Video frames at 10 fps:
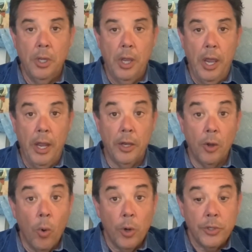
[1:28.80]
and in
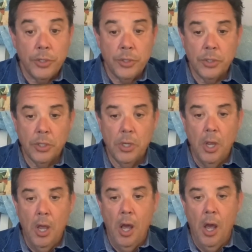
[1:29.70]
horses,
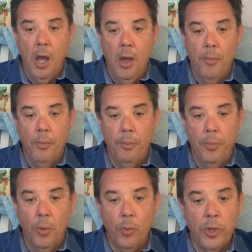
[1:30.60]

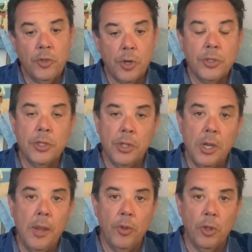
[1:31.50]
but we trust in the
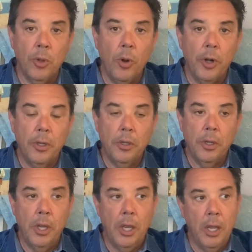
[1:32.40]
name of the Lord.
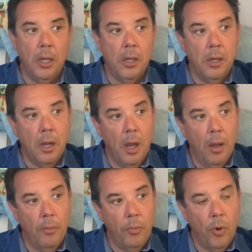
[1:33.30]
And
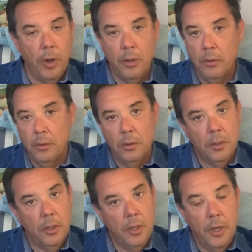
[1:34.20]
boy,
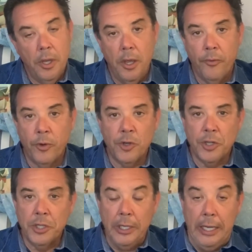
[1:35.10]
if we're
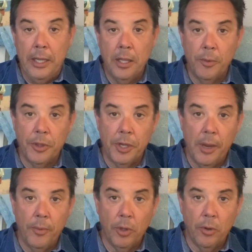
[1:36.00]
trusting in anything but the
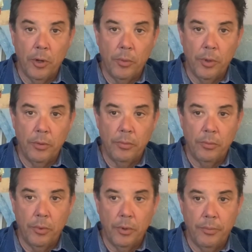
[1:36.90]
name of the Lord,
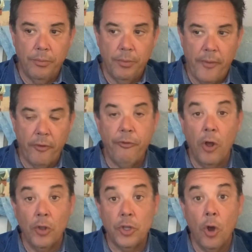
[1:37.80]
we're have a
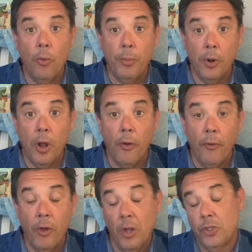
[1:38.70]
false hope and a
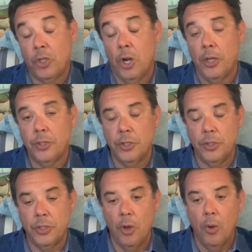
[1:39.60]
false trust.
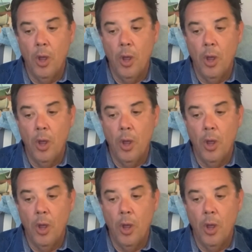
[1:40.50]
And so